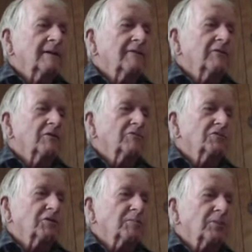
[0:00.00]
Never
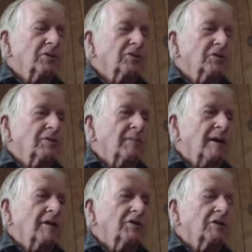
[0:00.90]
interested in being team
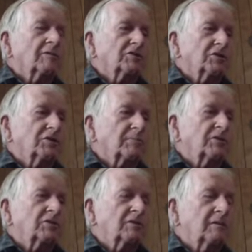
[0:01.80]
manager. I was just a
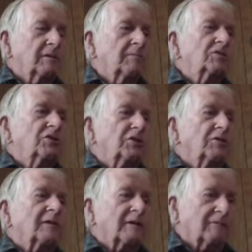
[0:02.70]
Mr.
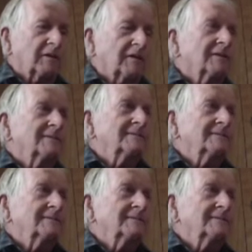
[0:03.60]
Do It Everything.